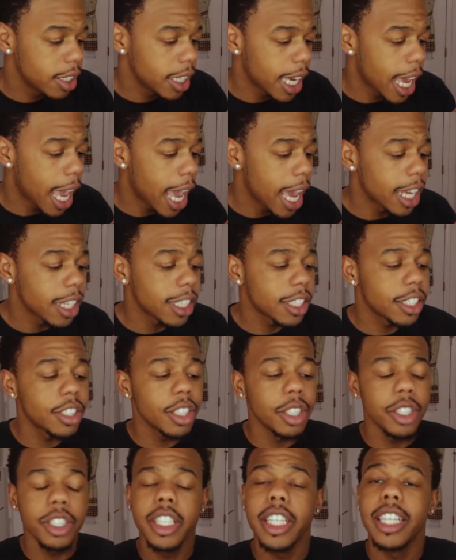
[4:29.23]
it has
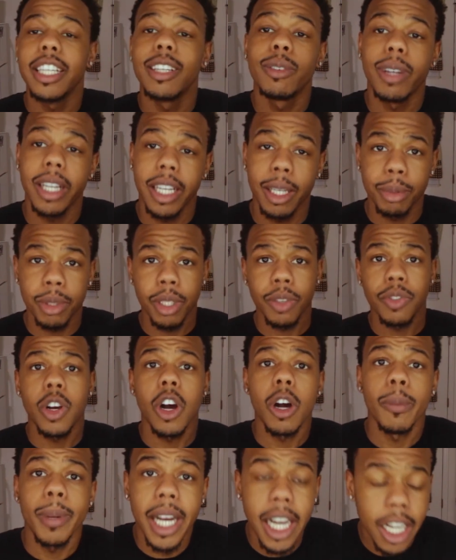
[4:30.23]
13 grams of
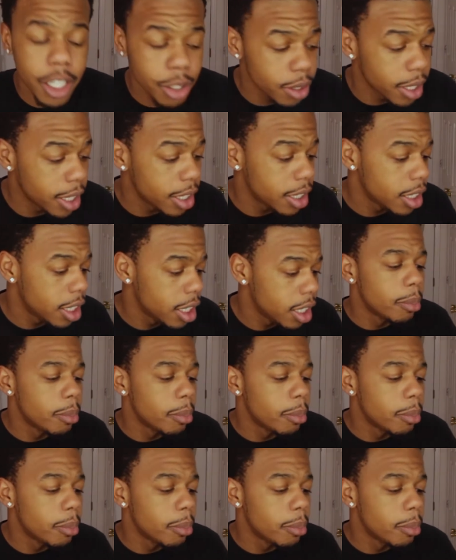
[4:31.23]
carbohydrates,